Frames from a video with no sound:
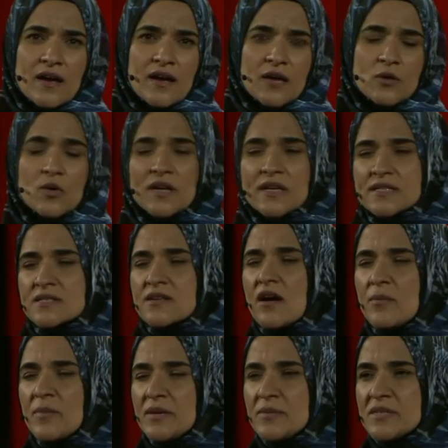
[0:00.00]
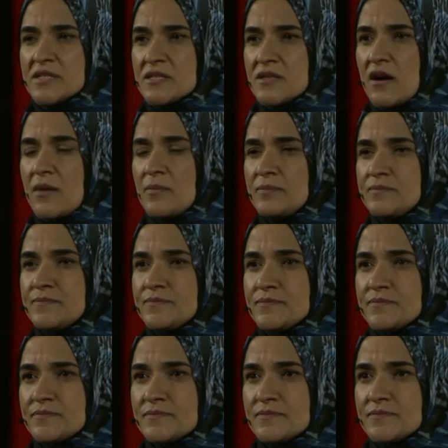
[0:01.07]
And what I saw made me stop.
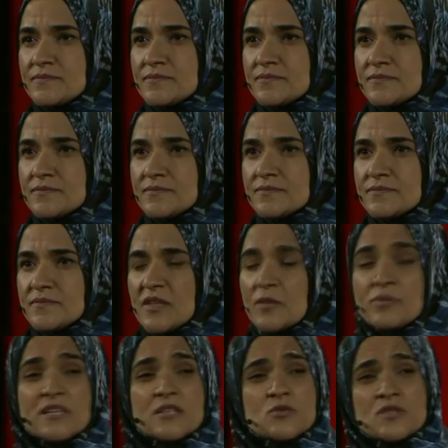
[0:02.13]
The place